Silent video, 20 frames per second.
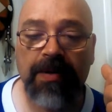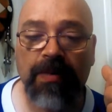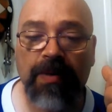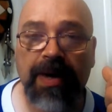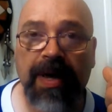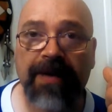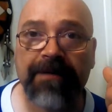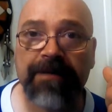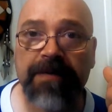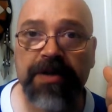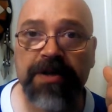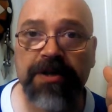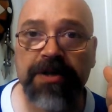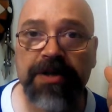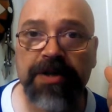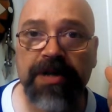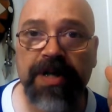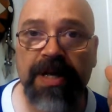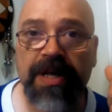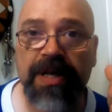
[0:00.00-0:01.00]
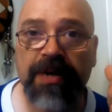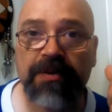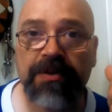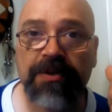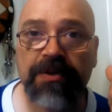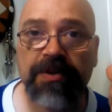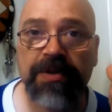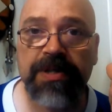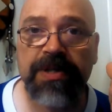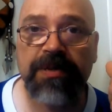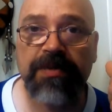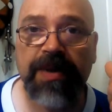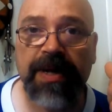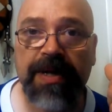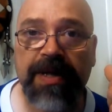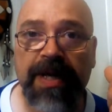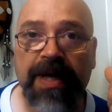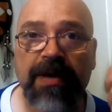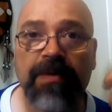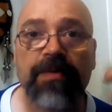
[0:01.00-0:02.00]
When I first heard that he was doing something
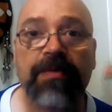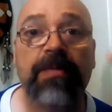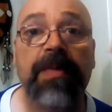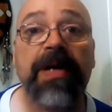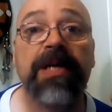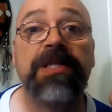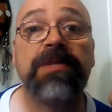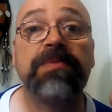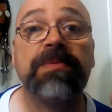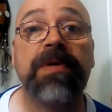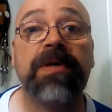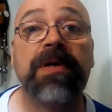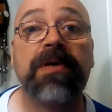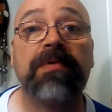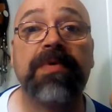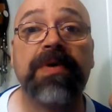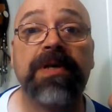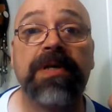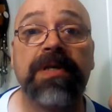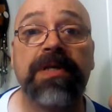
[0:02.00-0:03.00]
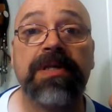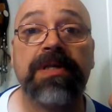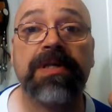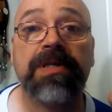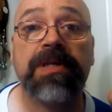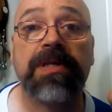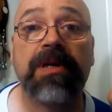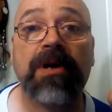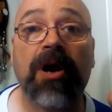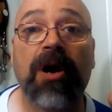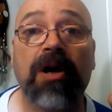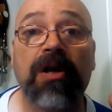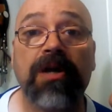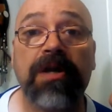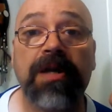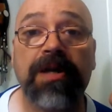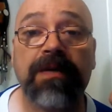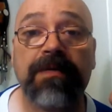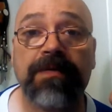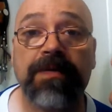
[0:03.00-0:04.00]
like that, it reminds me of his
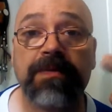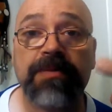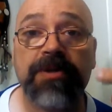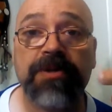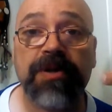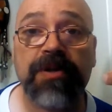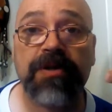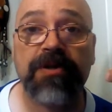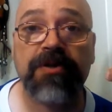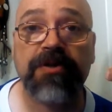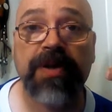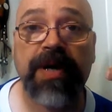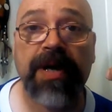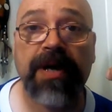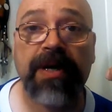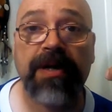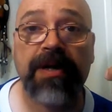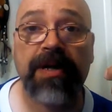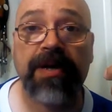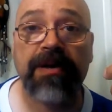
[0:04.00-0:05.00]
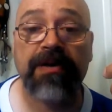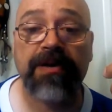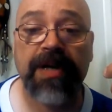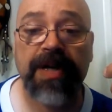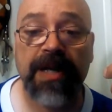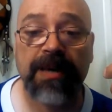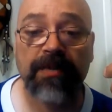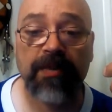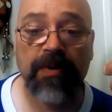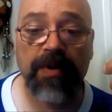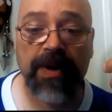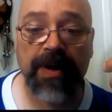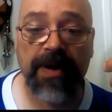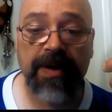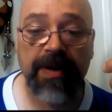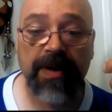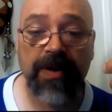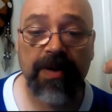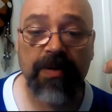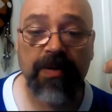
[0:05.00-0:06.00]
colleague from Star Trek, Leonard Nimoy,
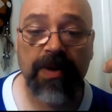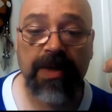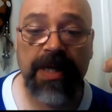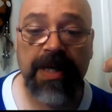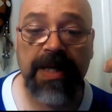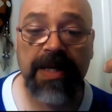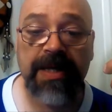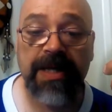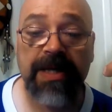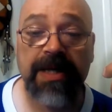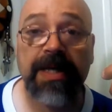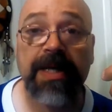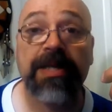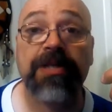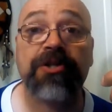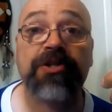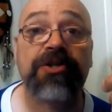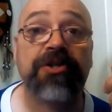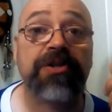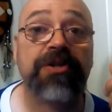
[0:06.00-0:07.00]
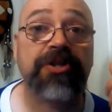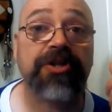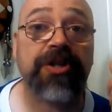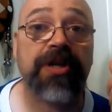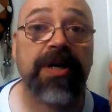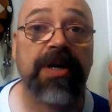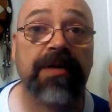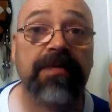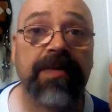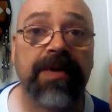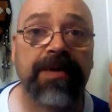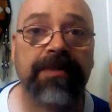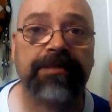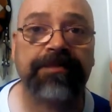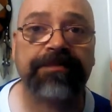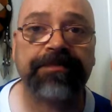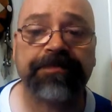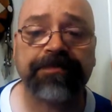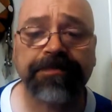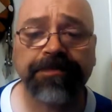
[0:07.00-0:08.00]
when he did In Search Of.
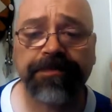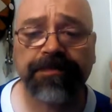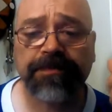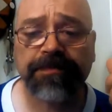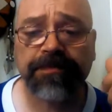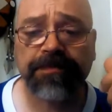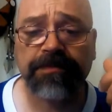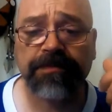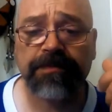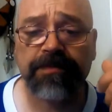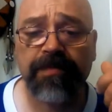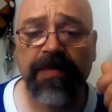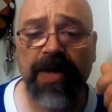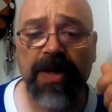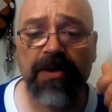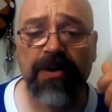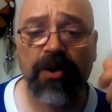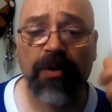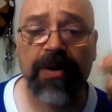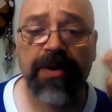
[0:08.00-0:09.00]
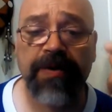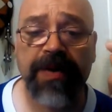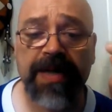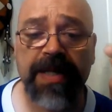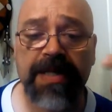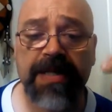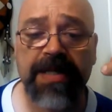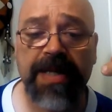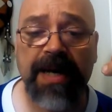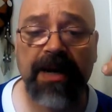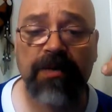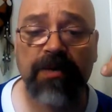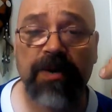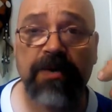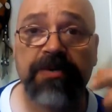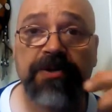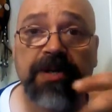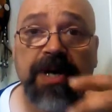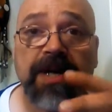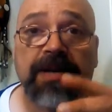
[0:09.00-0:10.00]
The only thing is that
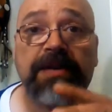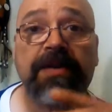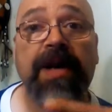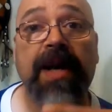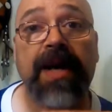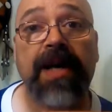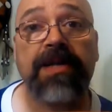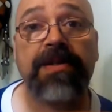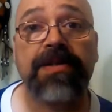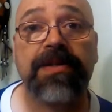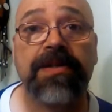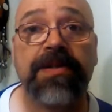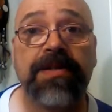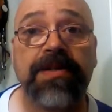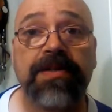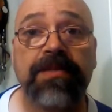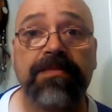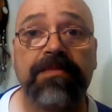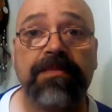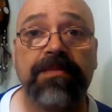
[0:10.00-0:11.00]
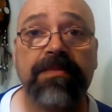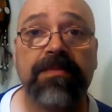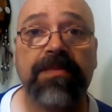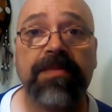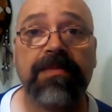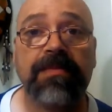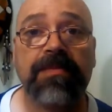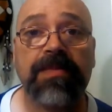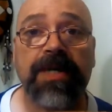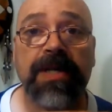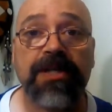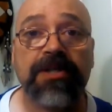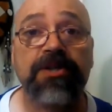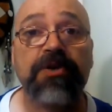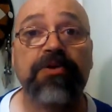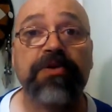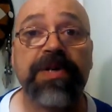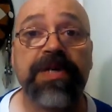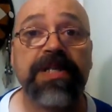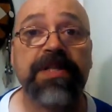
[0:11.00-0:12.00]
William Shatner has his
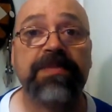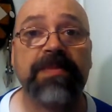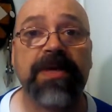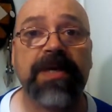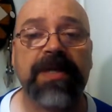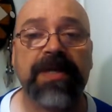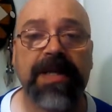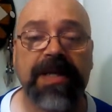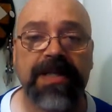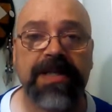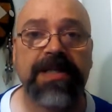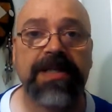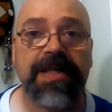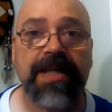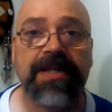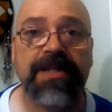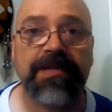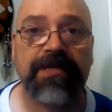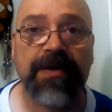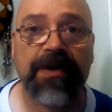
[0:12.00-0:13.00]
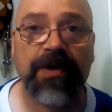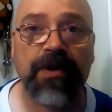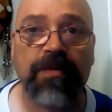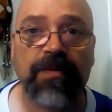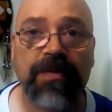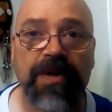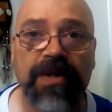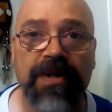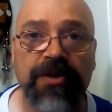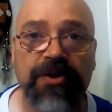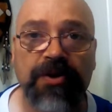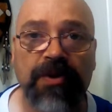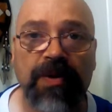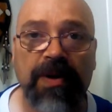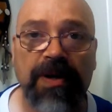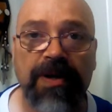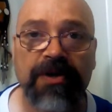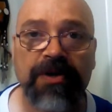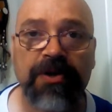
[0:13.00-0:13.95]
charisma and his sense of humor and so on.